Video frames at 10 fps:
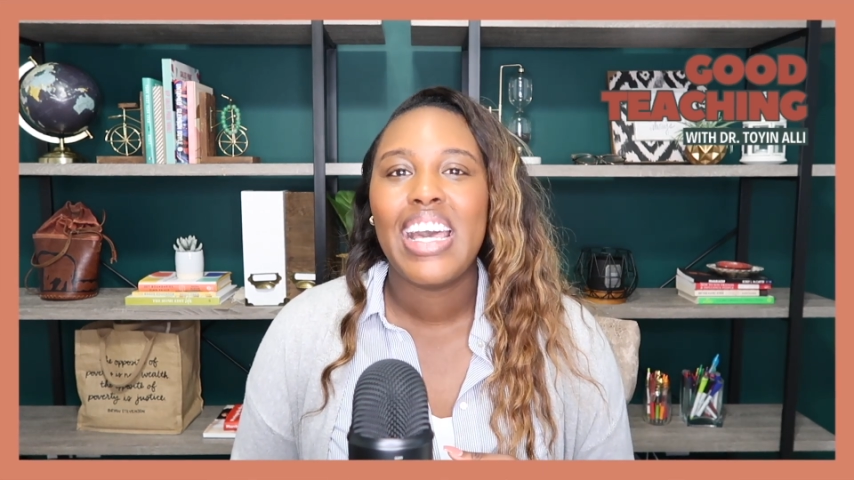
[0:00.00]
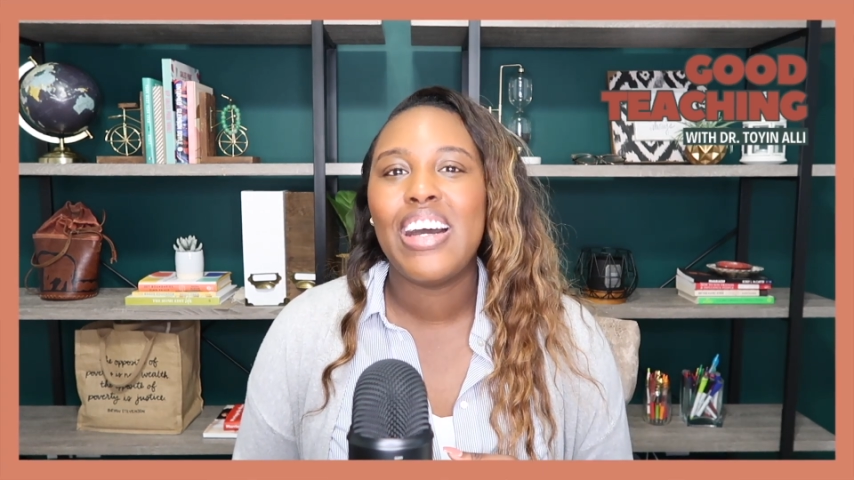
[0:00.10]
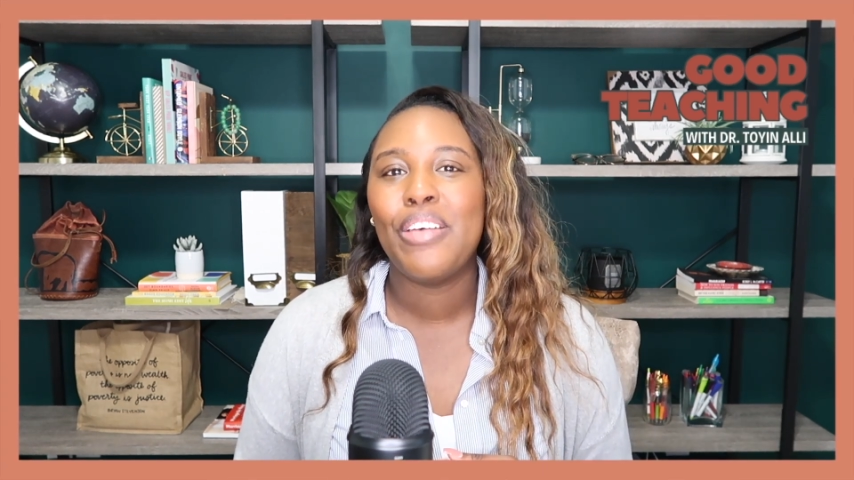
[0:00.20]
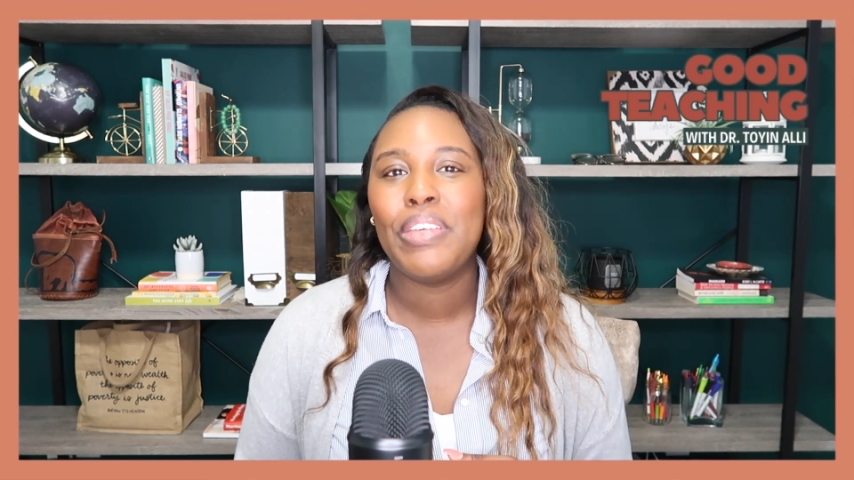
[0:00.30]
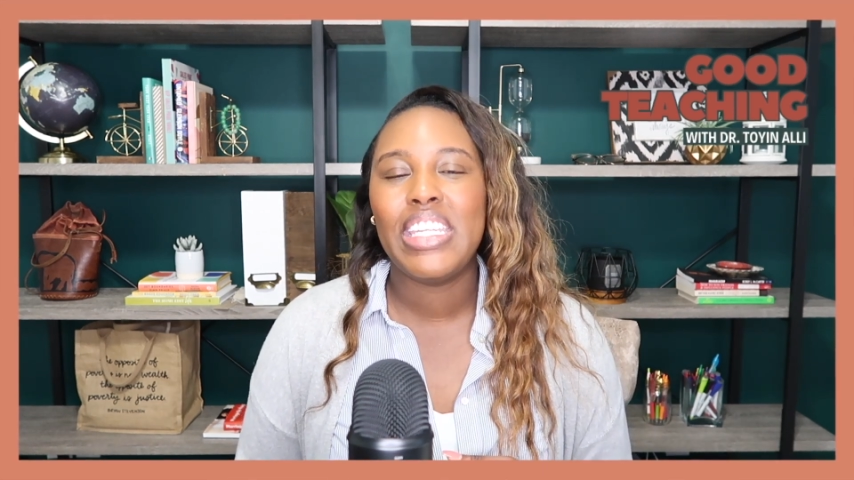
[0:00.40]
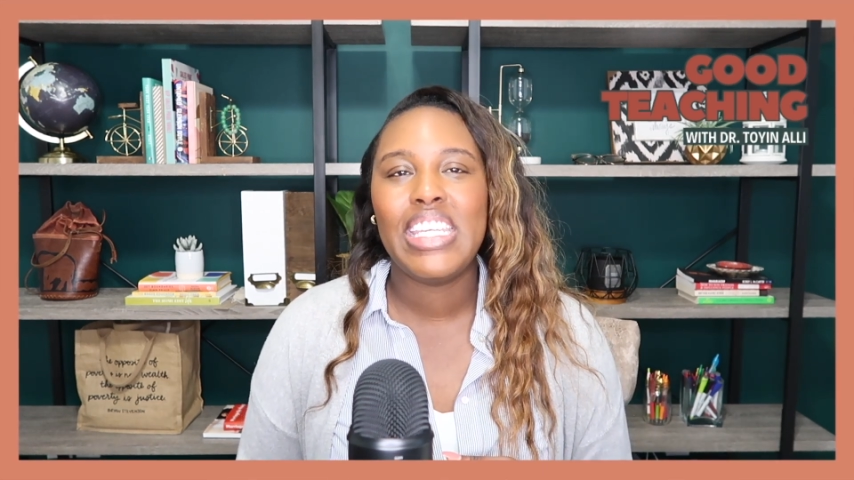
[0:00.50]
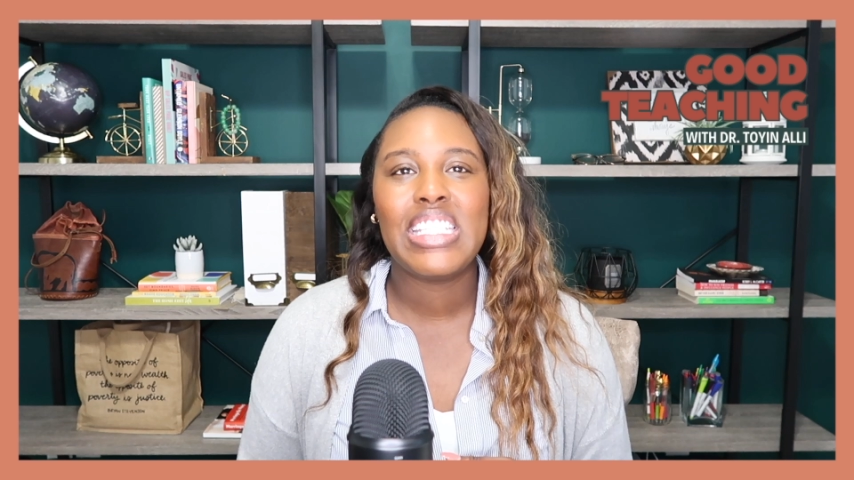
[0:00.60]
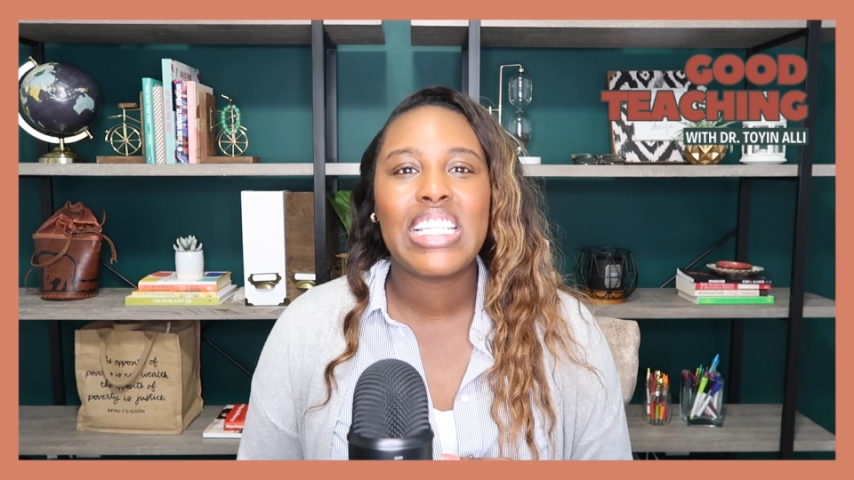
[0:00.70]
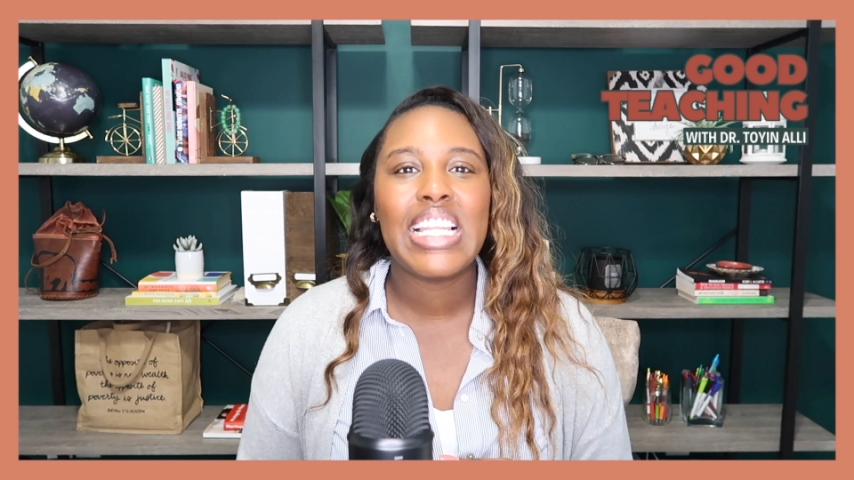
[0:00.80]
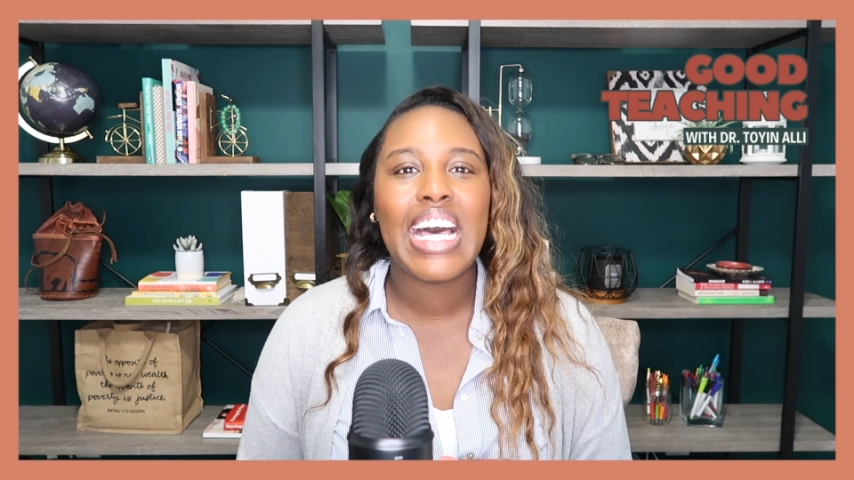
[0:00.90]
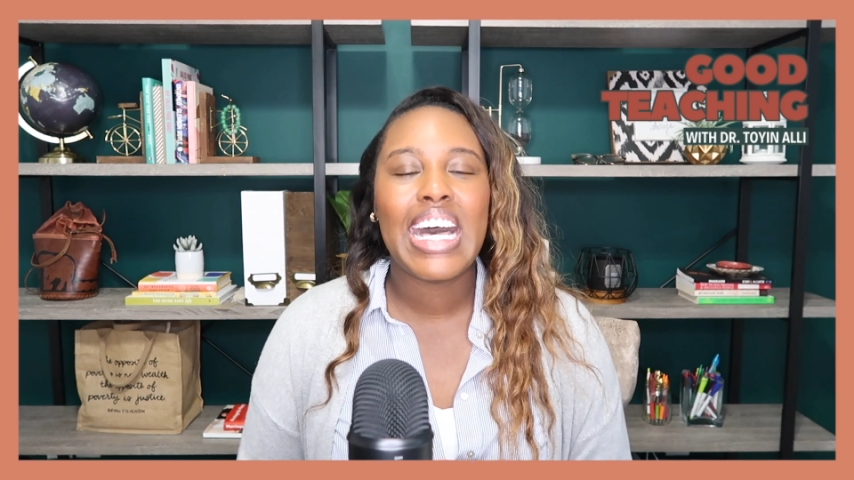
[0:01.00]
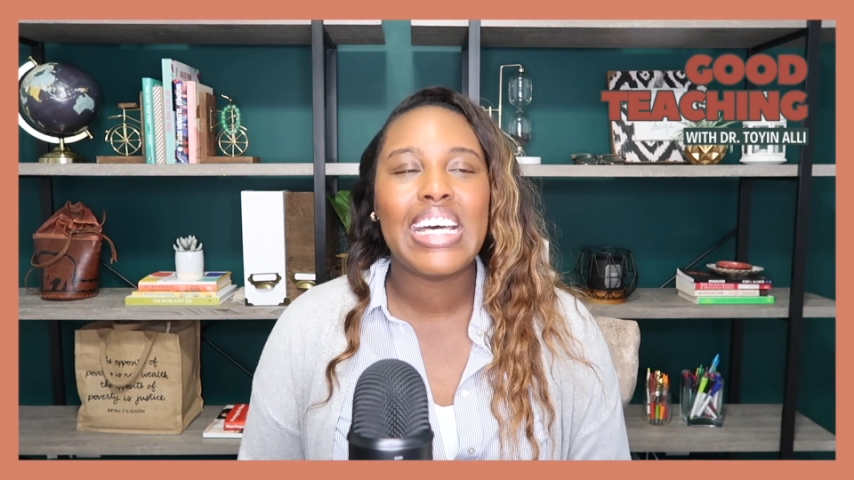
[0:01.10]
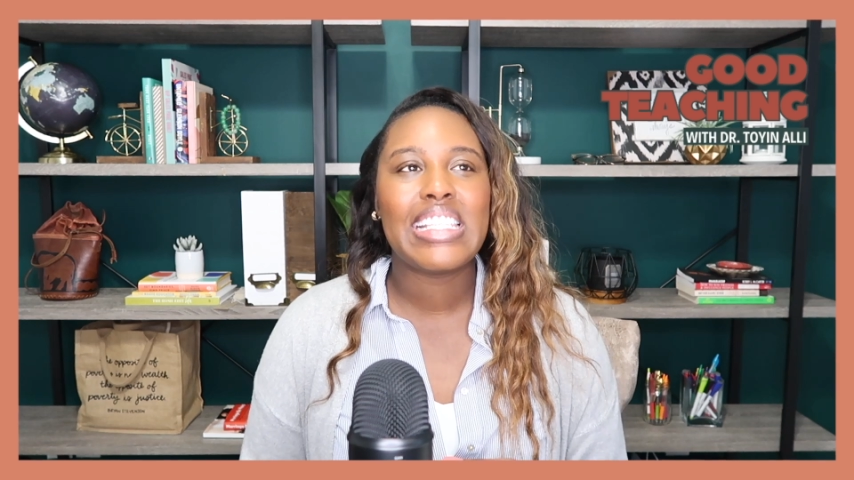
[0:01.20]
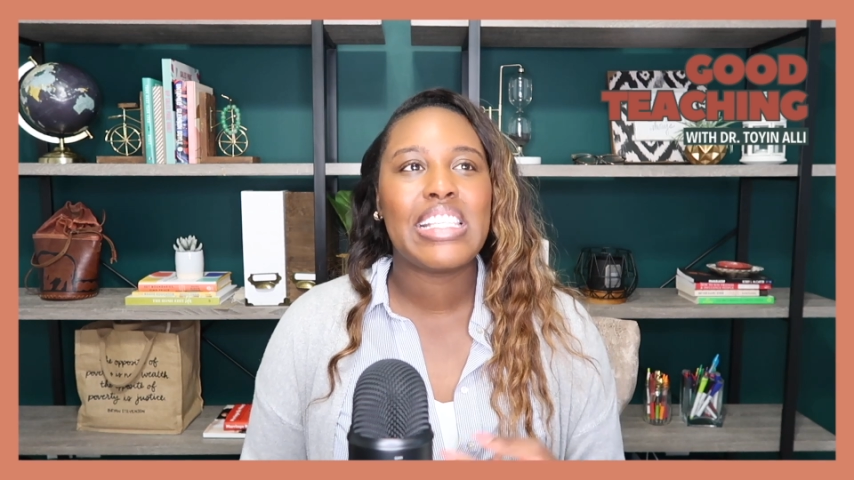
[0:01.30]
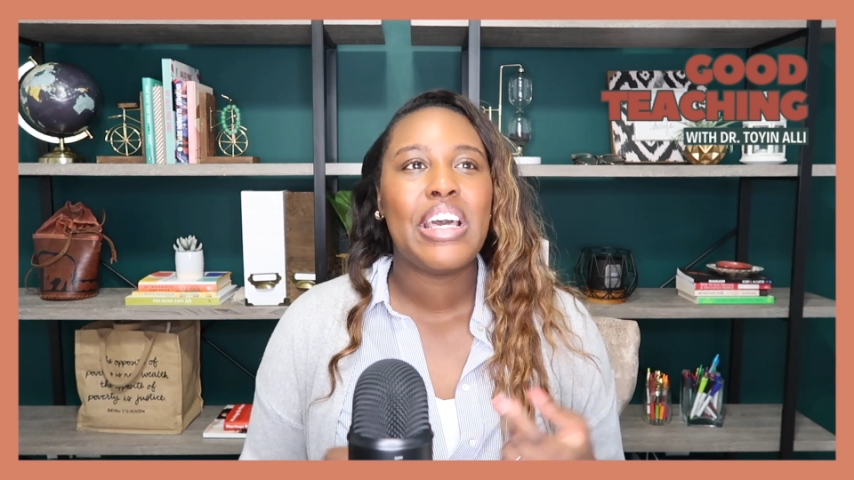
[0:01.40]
um, in each class.